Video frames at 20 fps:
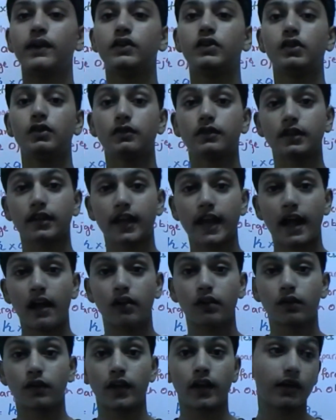is use a
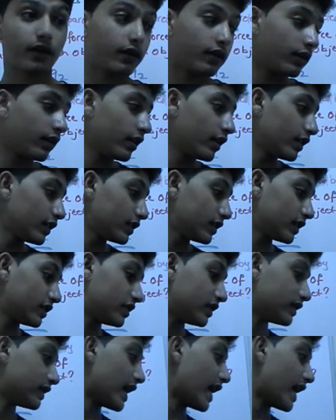calculator, such as